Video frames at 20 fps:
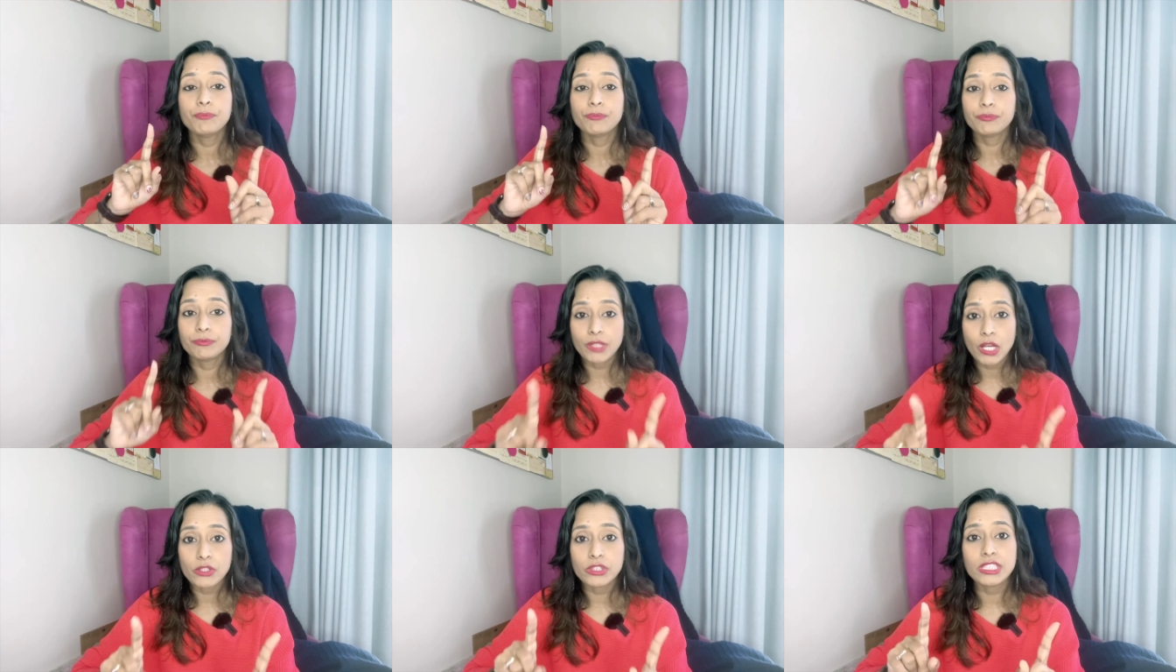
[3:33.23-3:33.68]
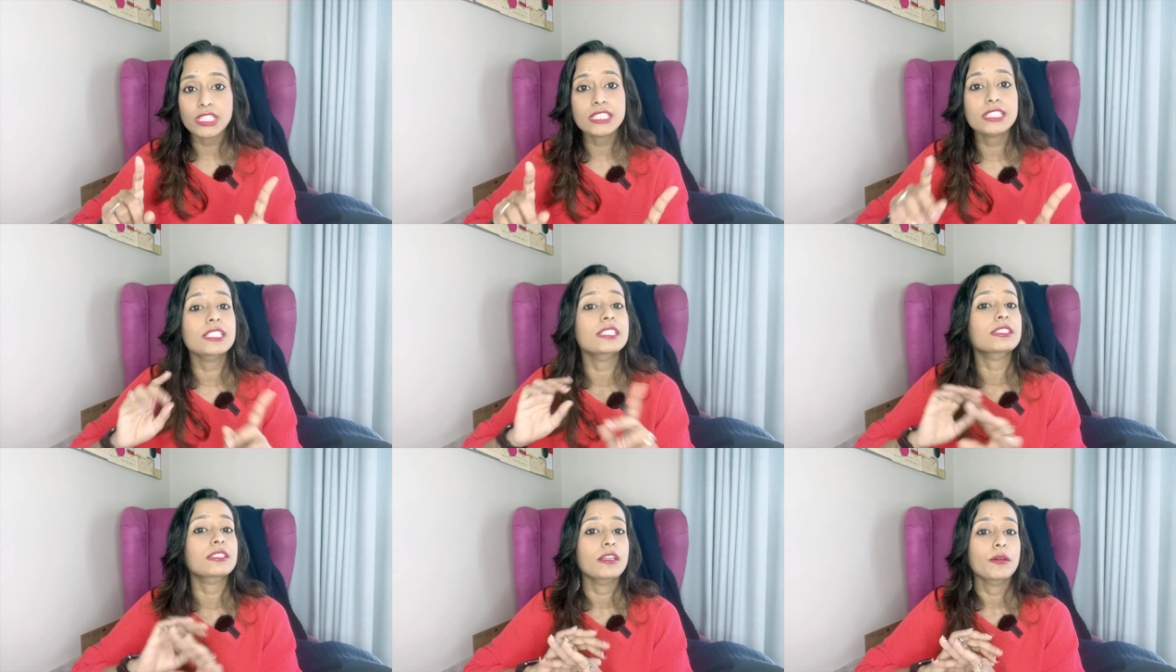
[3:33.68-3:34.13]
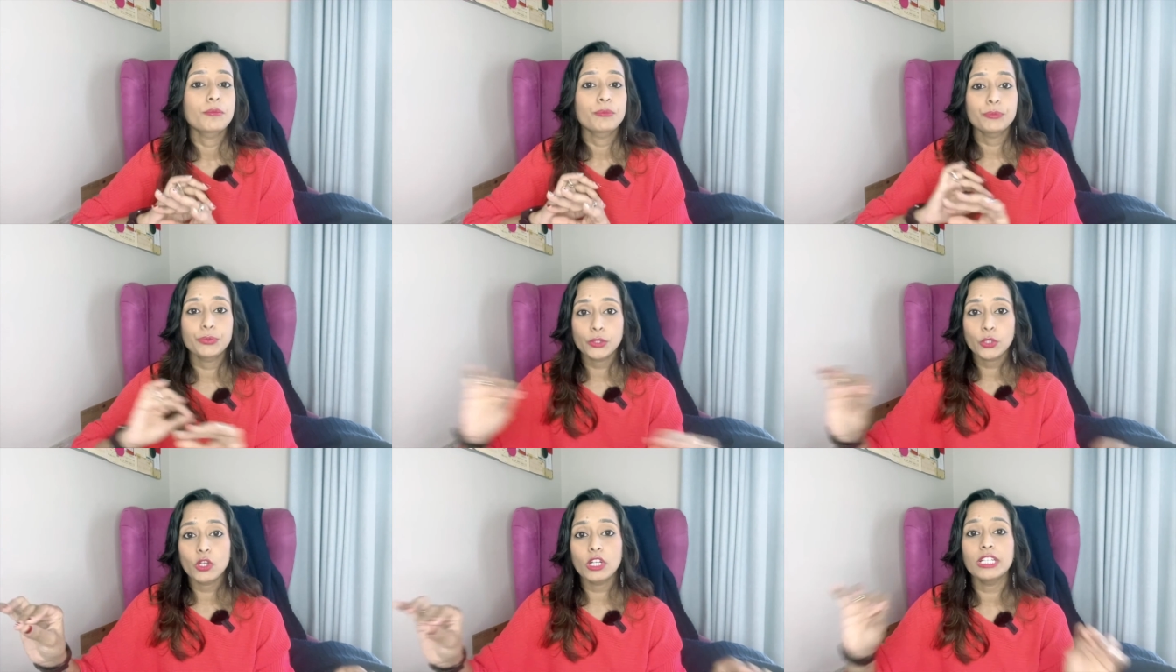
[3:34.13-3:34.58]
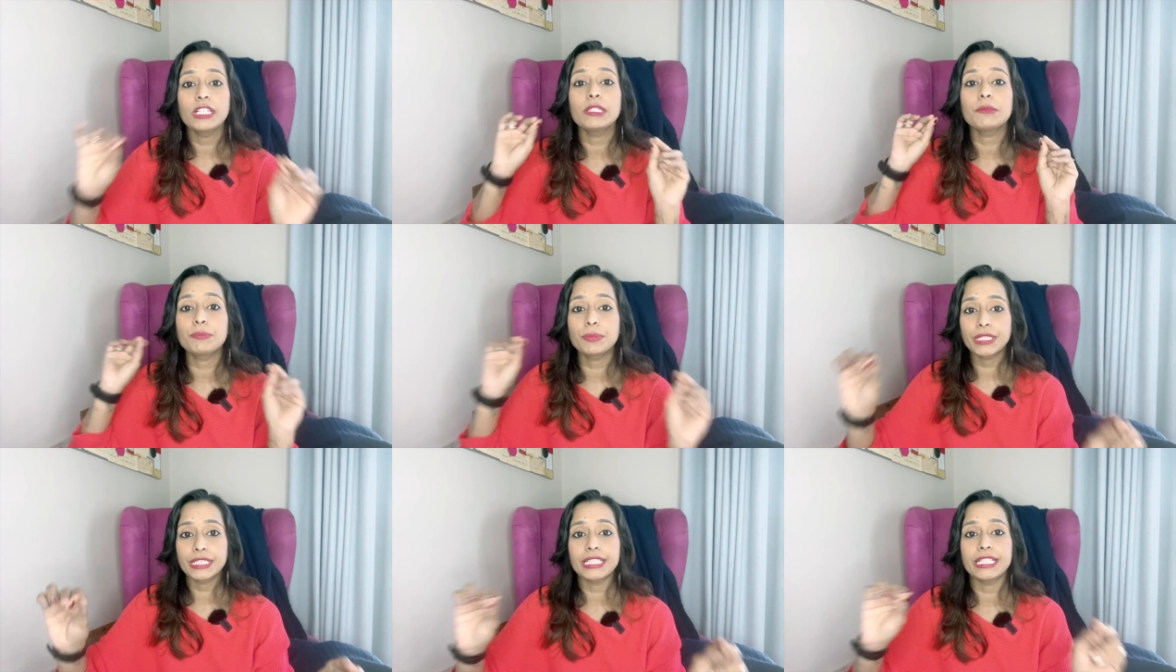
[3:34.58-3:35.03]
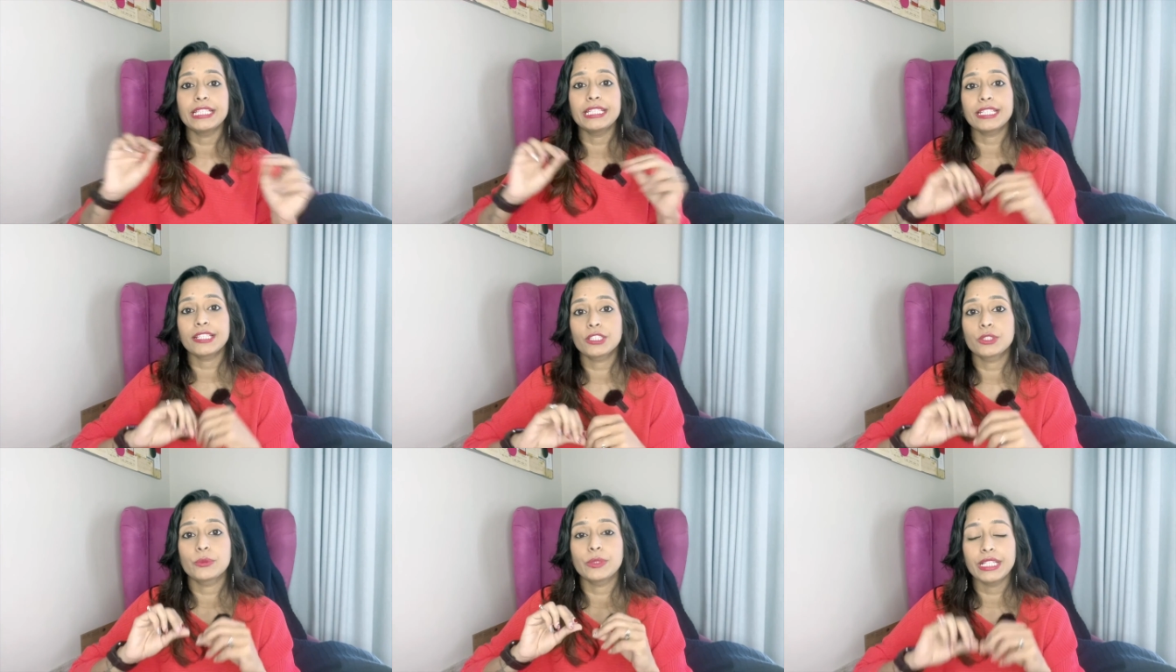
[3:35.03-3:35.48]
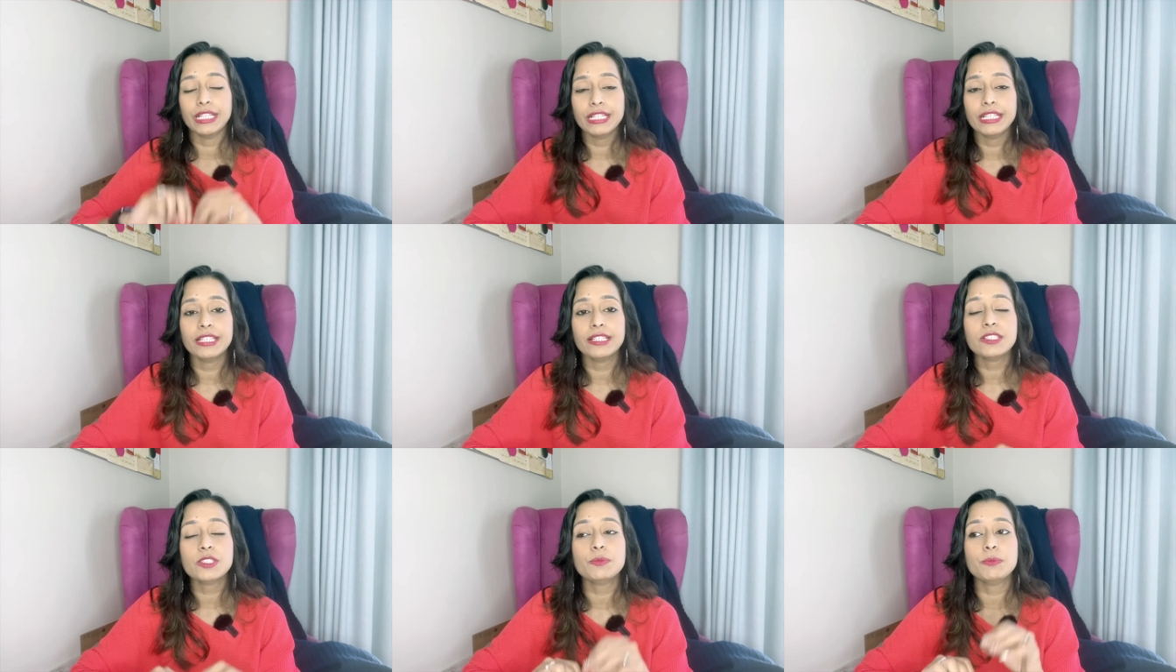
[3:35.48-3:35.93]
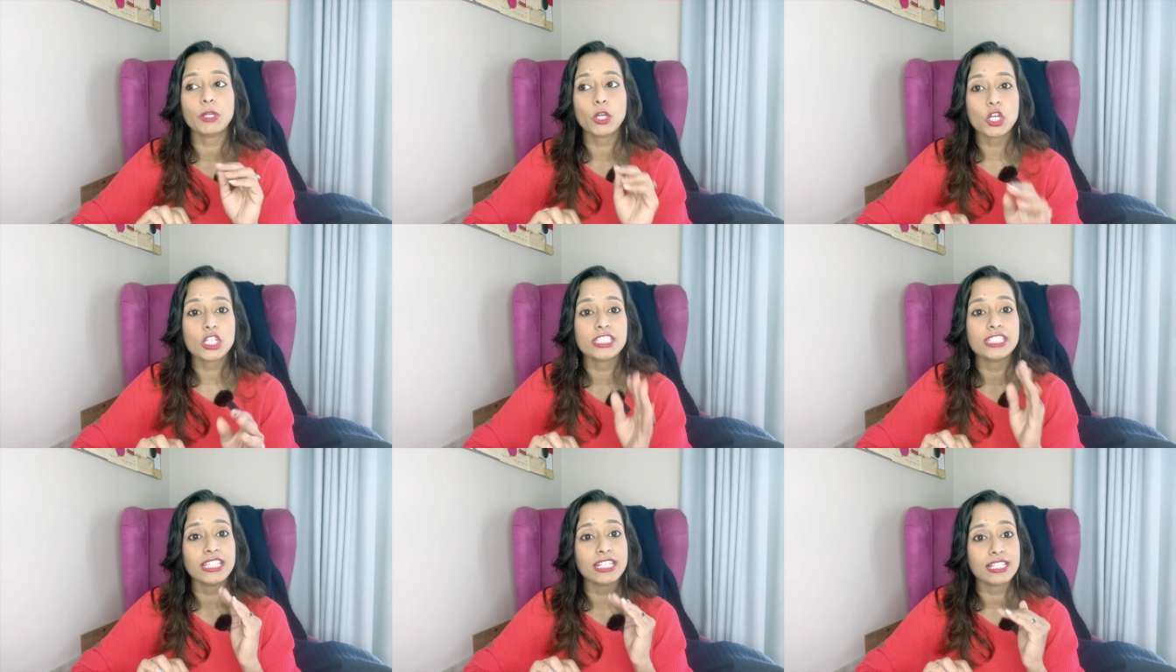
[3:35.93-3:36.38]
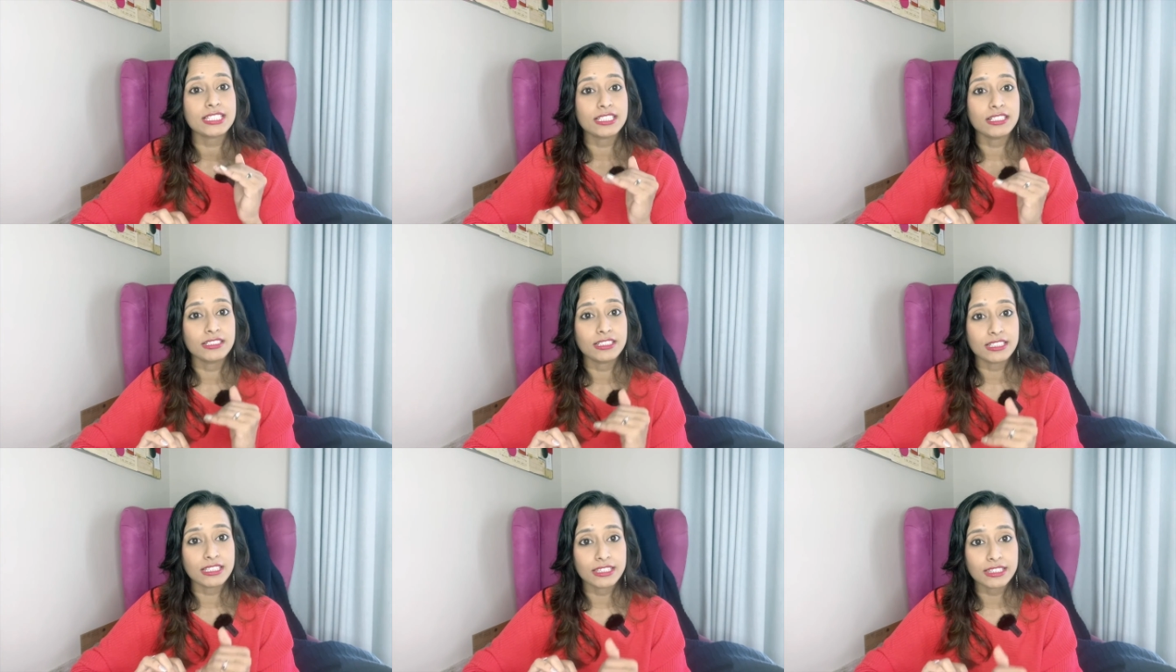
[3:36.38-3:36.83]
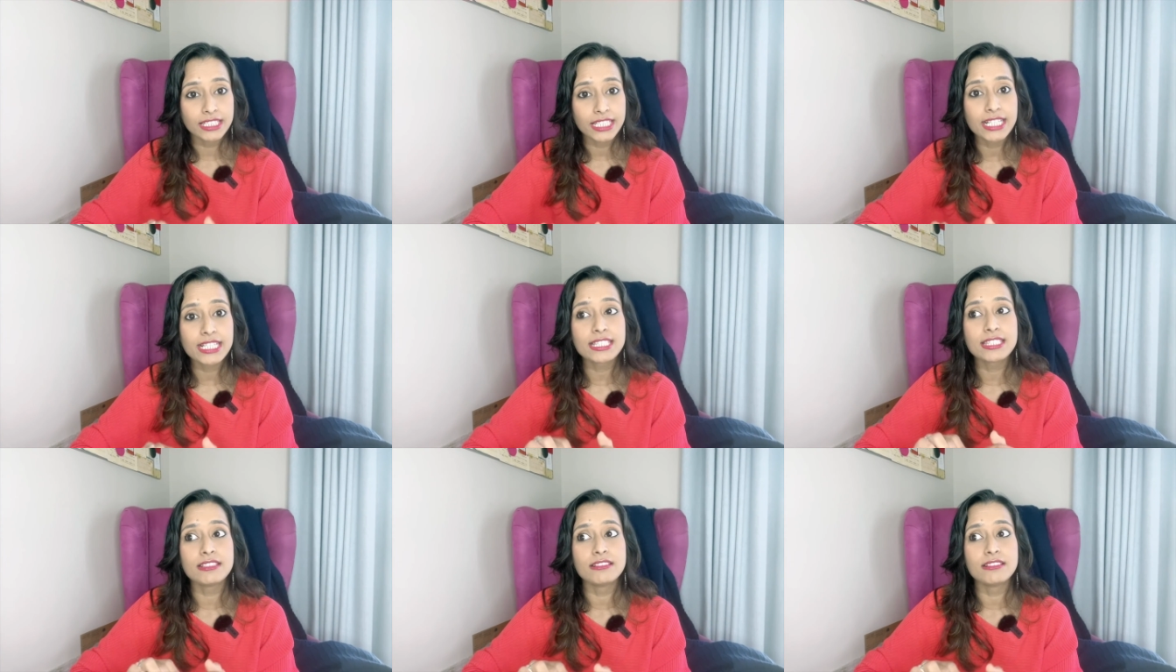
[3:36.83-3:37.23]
Now this is purely pertaining to Indians because there are certain things,